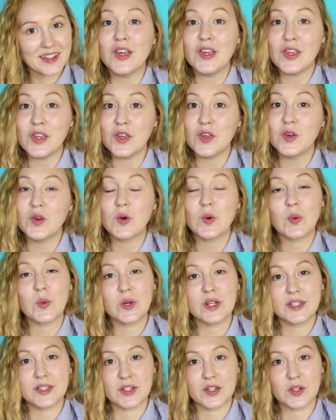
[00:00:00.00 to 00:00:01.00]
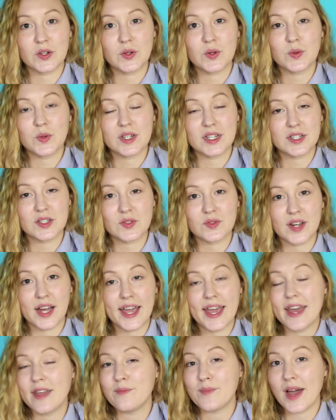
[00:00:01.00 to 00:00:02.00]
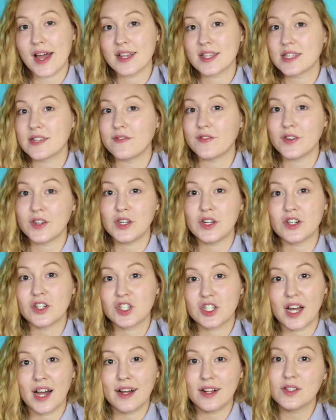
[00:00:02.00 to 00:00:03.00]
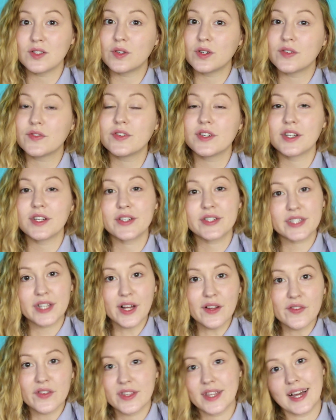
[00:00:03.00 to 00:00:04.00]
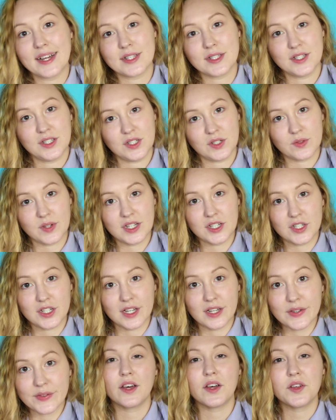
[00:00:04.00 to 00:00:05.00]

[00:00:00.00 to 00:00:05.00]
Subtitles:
You will know what is right and best for your child or for yourself in that situation.